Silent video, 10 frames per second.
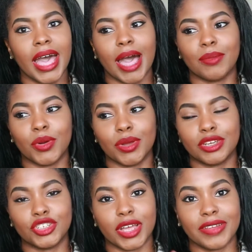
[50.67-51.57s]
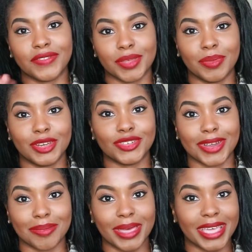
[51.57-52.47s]
I'm going to try to flip it to
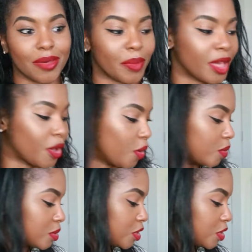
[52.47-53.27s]
try to make it my own.